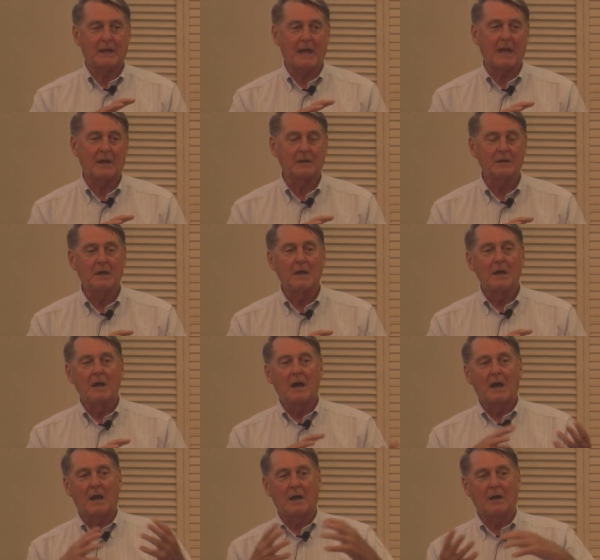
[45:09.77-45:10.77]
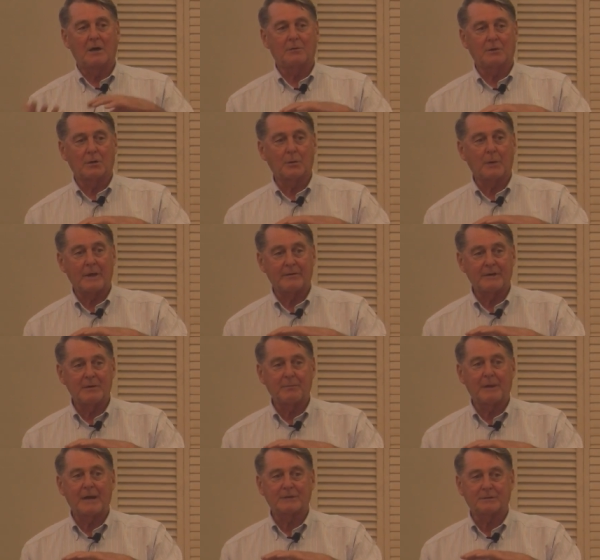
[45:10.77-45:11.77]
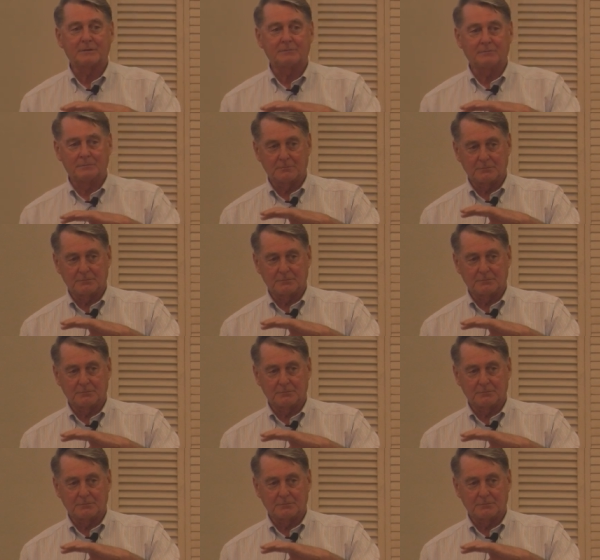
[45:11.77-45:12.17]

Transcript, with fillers: care. Uh, although we have an inpatient